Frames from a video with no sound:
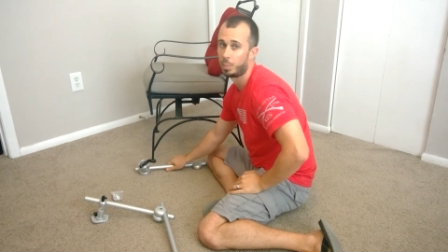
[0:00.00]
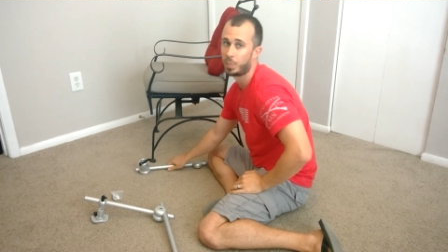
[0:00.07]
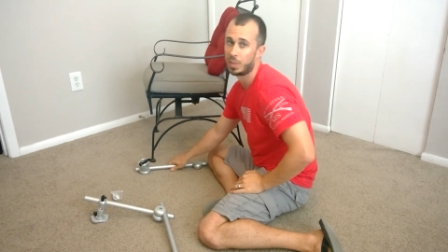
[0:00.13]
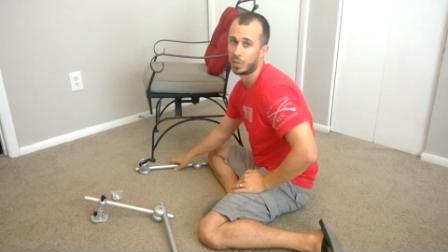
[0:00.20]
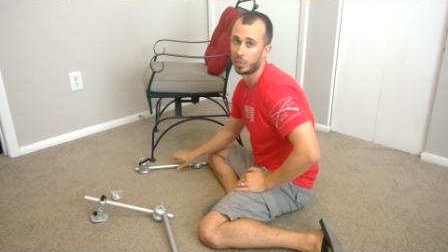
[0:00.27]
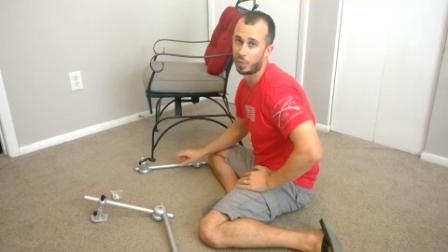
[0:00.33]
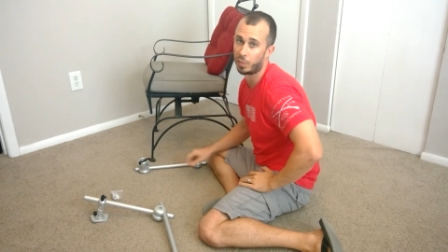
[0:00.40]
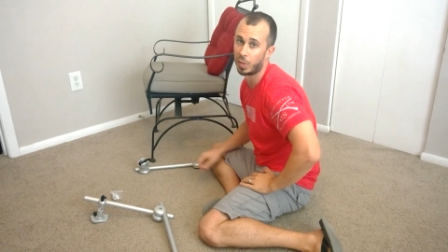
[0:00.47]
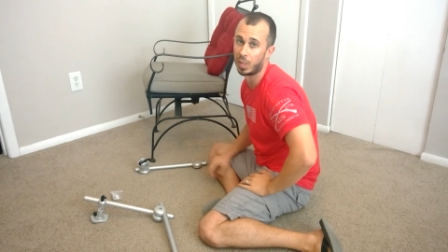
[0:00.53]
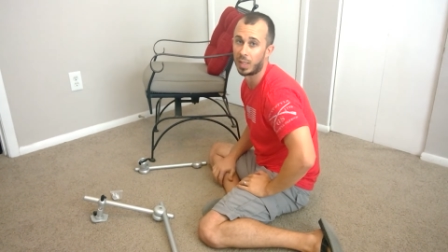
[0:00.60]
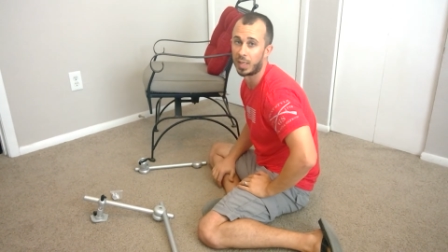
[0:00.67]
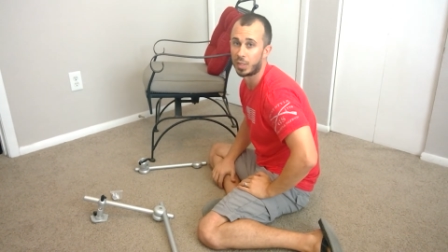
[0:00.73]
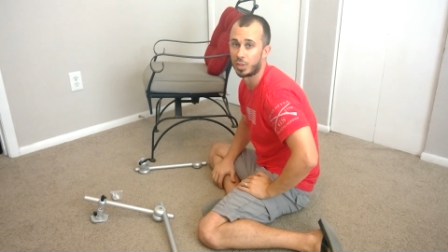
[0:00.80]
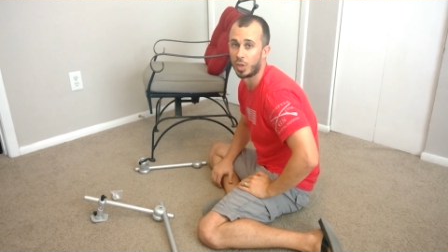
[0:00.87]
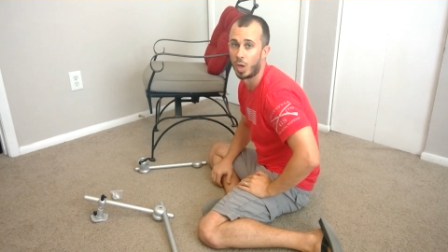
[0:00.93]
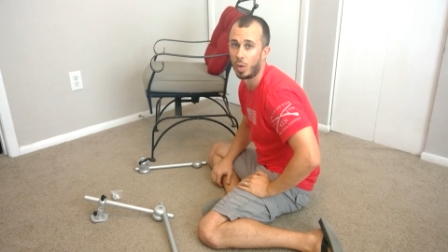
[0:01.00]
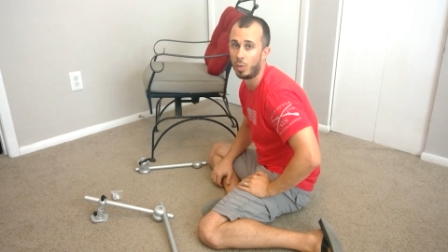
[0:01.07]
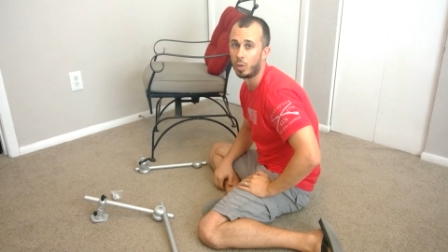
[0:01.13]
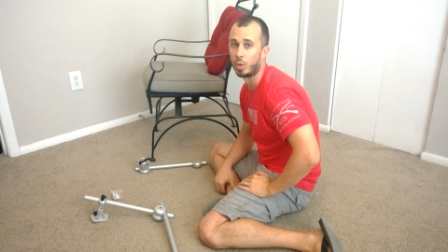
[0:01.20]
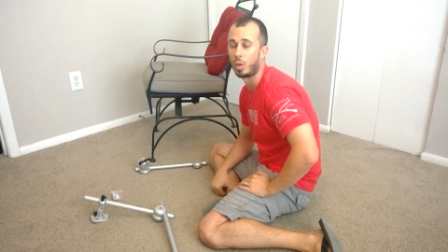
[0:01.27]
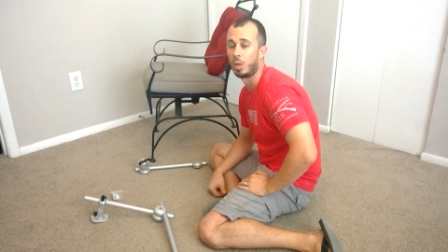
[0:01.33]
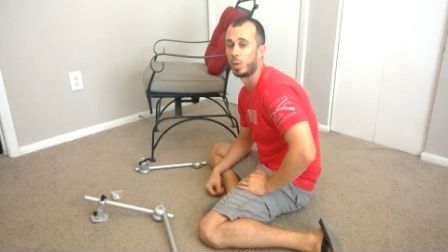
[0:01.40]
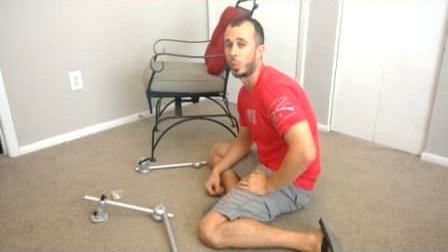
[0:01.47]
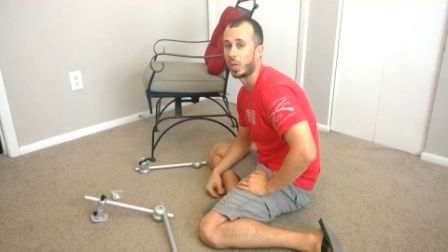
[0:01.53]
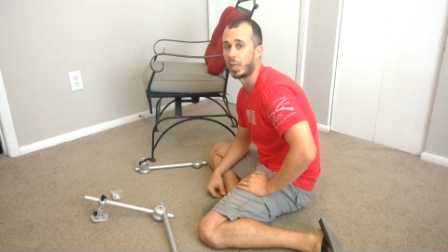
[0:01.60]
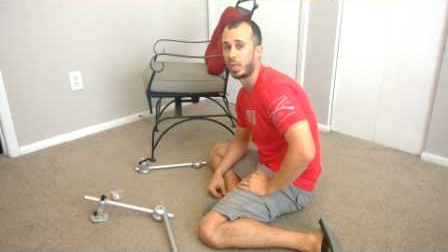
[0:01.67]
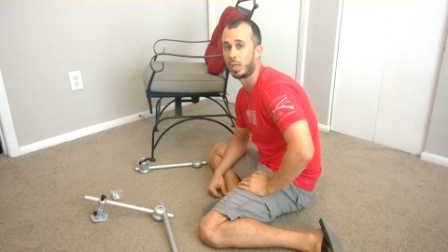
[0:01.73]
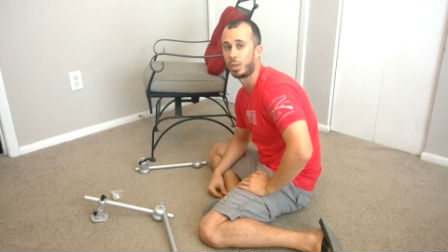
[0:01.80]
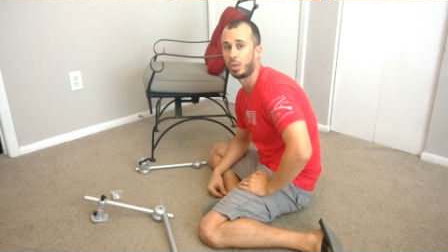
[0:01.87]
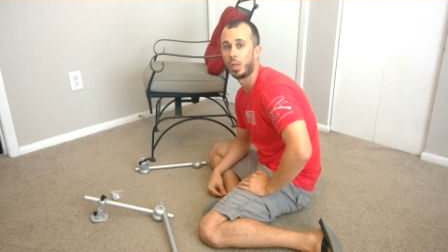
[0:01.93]
please feel free to let us know or call our
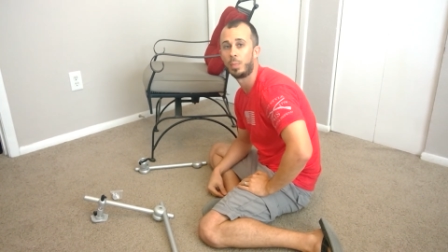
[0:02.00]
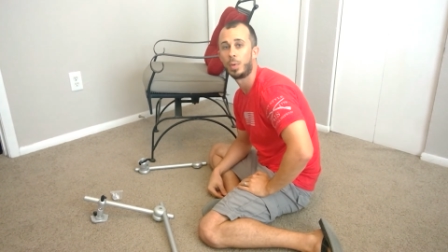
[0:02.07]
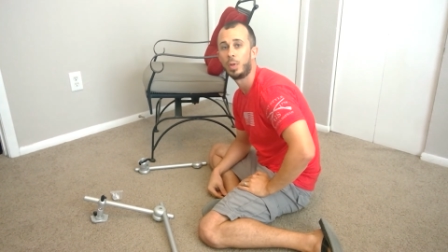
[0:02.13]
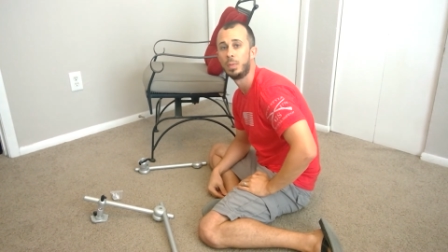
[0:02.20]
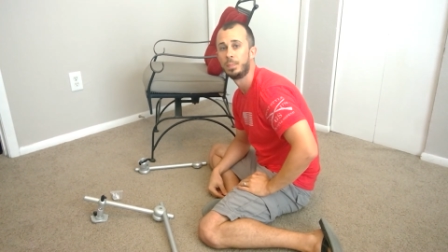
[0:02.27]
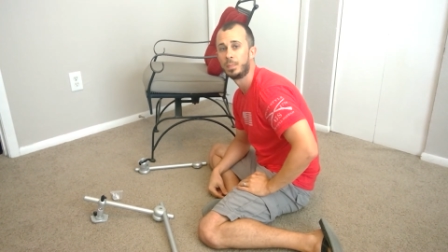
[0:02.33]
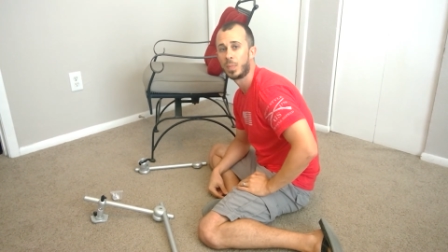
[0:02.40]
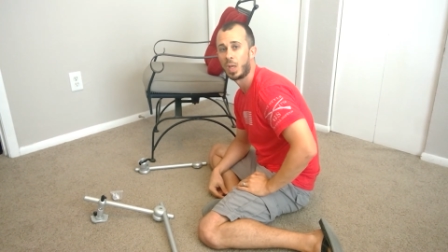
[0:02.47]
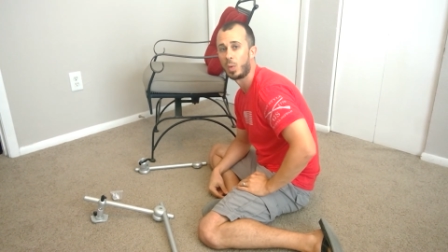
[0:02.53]
1-800 number